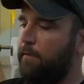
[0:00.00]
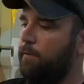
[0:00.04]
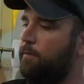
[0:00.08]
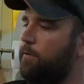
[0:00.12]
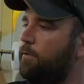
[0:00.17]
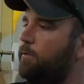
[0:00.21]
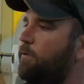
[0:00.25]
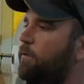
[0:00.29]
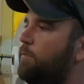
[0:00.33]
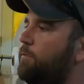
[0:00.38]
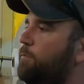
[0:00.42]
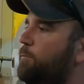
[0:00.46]

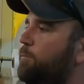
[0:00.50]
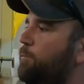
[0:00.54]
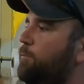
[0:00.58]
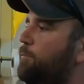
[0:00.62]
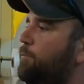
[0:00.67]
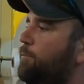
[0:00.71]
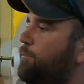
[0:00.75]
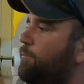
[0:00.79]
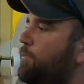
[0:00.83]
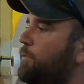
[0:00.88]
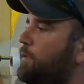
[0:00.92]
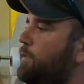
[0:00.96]
They're just
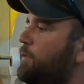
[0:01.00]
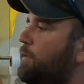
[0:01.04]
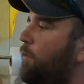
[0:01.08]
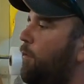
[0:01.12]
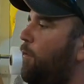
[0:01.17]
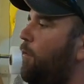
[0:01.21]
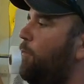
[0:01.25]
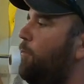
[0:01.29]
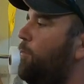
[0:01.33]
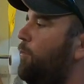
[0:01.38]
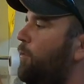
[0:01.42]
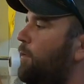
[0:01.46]

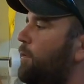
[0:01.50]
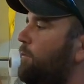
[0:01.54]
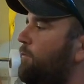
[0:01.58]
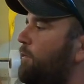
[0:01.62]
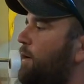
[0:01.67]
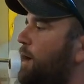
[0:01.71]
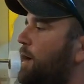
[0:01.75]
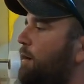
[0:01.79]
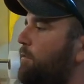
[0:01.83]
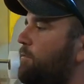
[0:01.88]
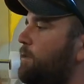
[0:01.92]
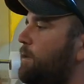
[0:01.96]

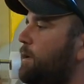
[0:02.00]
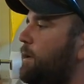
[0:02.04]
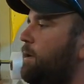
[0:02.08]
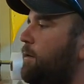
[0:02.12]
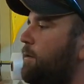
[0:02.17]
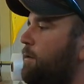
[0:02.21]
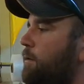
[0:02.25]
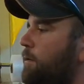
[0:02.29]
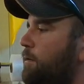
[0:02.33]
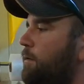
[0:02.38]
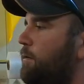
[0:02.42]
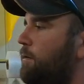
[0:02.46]
0.5
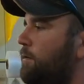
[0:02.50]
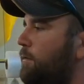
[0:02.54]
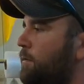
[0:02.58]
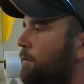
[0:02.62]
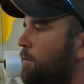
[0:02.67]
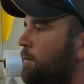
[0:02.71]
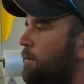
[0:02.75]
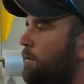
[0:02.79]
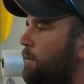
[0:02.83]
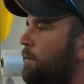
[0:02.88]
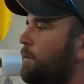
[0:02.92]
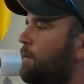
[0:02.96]
liter
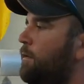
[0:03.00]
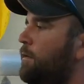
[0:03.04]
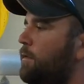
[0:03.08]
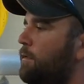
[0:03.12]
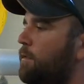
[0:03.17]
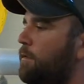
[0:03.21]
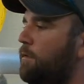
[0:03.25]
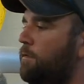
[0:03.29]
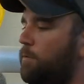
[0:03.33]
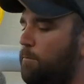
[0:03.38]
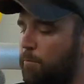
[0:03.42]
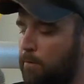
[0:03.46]

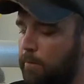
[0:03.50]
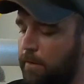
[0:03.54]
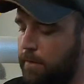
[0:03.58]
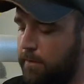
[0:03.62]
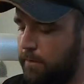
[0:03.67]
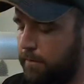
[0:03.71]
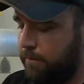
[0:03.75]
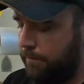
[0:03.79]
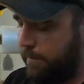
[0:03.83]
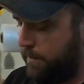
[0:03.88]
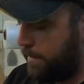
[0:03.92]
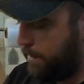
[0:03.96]
little
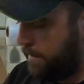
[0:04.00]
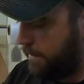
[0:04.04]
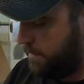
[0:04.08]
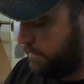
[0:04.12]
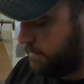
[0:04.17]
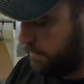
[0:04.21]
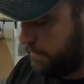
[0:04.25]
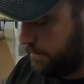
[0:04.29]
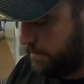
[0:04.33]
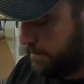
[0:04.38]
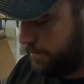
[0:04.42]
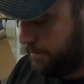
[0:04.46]
boiler
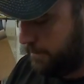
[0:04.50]
things.